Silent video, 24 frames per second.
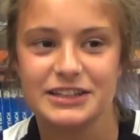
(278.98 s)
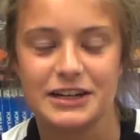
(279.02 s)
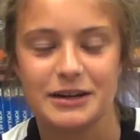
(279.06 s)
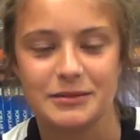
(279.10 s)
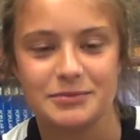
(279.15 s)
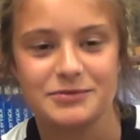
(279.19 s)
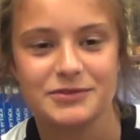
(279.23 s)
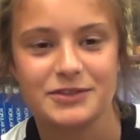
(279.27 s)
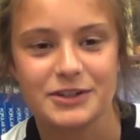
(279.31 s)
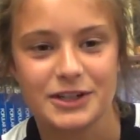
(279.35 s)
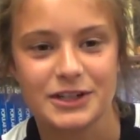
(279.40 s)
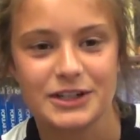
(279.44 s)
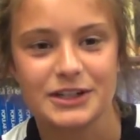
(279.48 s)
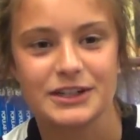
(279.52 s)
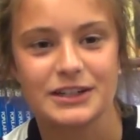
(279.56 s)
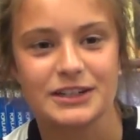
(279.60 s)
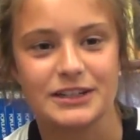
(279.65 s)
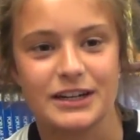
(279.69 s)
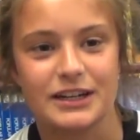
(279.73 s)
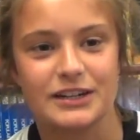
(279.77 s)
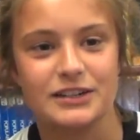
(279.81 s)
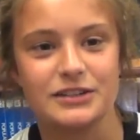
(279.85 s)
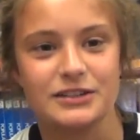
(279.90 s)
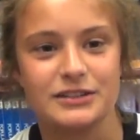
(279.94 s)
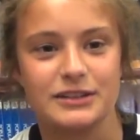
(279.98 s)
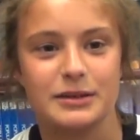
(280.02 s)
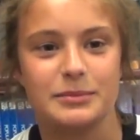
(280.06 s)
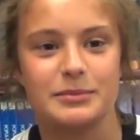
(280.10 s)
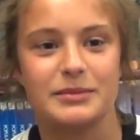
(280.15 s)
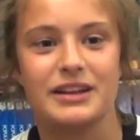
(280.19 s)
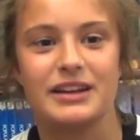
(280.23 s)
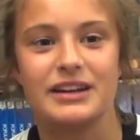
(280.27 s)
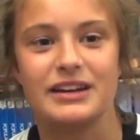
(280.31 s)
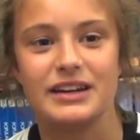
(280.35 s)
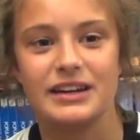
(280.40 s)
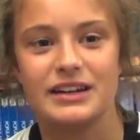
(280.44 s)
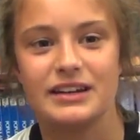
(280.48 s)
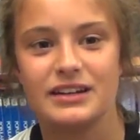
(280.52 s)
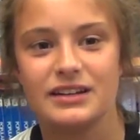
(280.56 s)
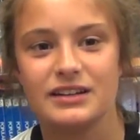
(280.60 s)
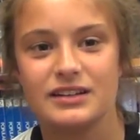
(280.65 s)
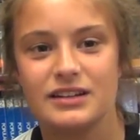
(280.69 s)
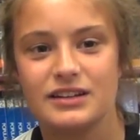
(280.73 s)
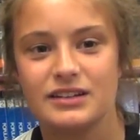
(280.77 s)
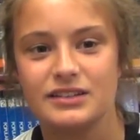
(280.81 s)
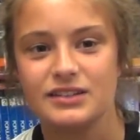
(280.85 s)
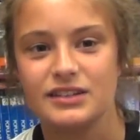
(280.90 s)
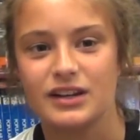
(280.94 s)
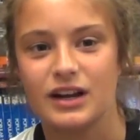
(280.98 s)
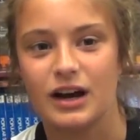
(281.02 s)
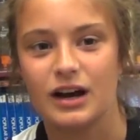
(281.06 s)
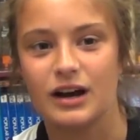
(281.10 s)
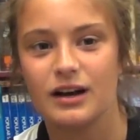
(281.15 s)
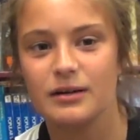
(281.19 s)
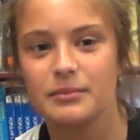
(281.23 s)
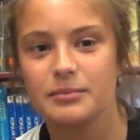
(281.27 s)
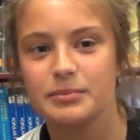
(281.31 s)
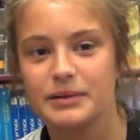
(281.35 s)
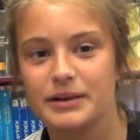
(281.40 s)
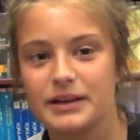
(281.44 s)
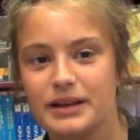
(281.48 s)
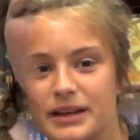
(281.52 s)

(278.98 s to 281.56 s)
up for her, and I told them they needed to stop.